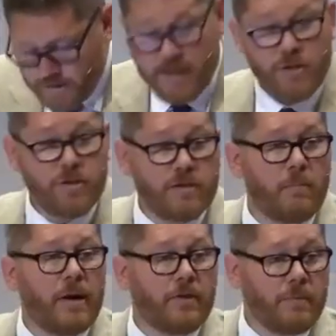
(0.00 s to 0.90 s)
teach us
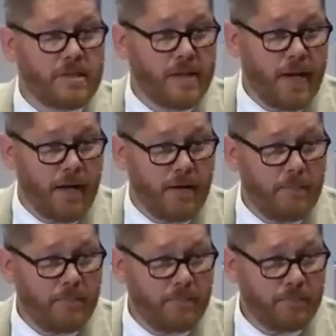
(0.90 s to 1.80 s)
about the Messiah?
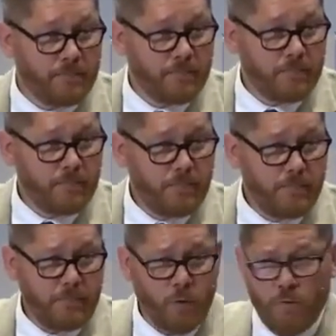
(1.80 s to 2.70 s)

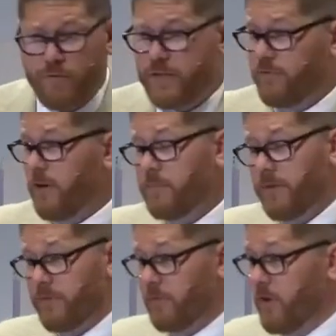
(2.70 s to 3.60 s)
Well, if he's from the
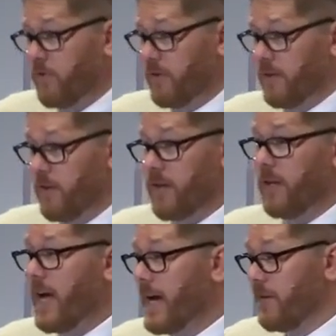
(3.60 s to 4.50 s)
throne or the
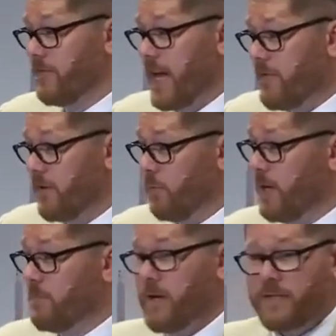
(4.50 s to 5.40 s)
line of David,
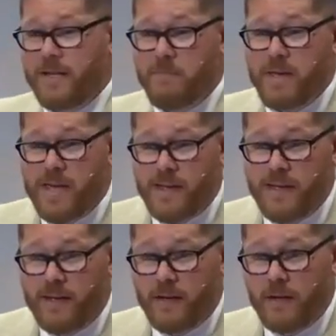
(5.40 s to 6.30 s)
what must he be?
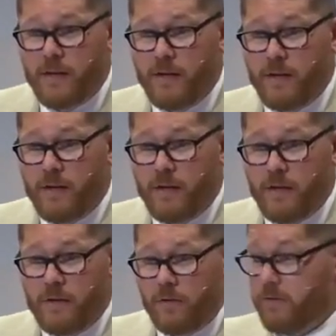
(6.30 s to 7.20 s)

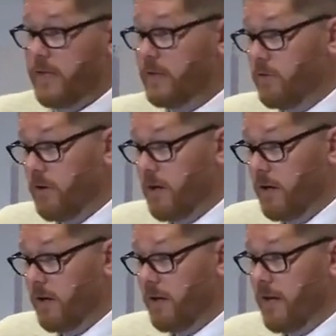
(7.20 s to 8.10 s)
Don't think too
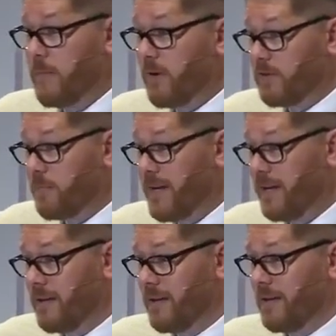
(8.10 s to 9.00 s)
hard. He must be
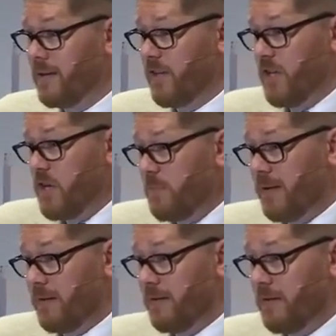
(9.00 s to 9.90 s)

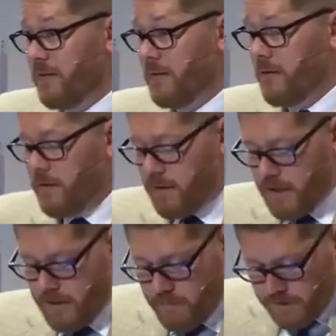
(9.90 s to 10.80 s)
human.
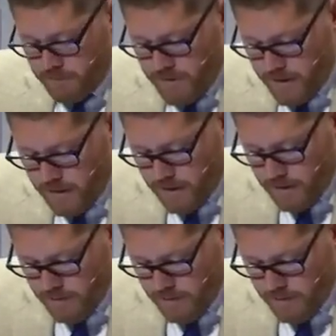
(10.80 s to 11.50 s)
He must be